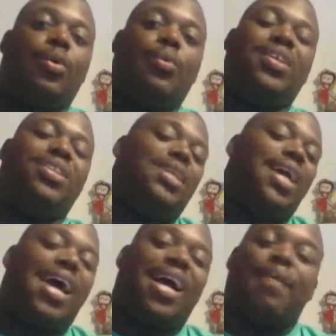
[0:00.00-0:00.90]
Wednesday,
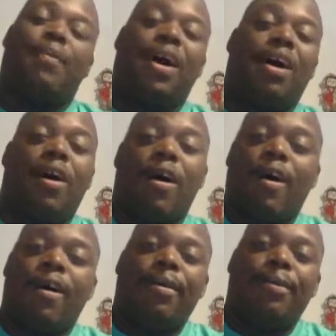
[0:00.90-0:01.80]
I got my
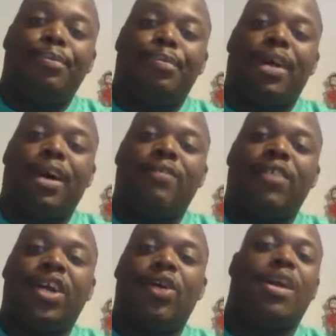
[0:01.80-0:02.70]
haul pickup
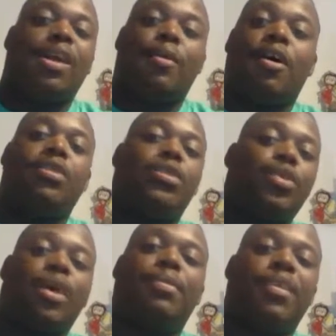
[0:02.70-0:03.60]
video, and I'm also
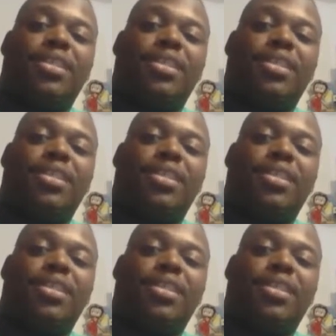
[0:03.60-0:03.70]
dropping the